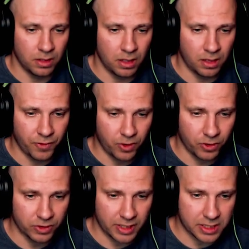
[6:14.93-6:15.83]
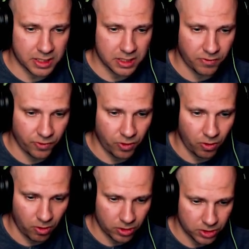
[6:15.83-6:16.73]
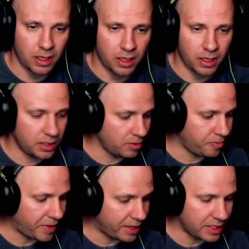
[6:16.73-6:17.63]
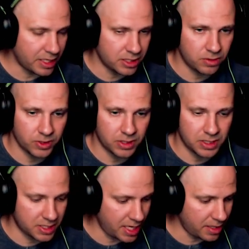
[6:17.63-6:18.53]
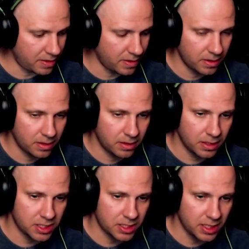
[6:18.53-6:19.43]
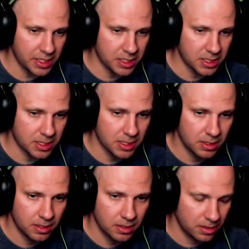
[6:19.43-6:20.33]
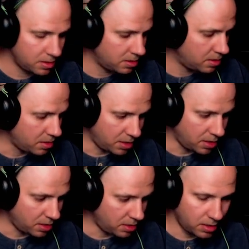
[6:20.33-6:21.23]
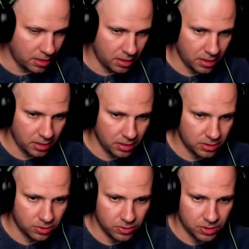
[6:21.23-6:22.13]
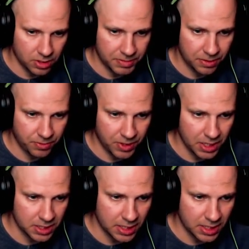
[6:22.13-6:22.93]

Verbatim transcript: I forgot this, of course. I didn't pay attention to what he said. This list. I need to do something with this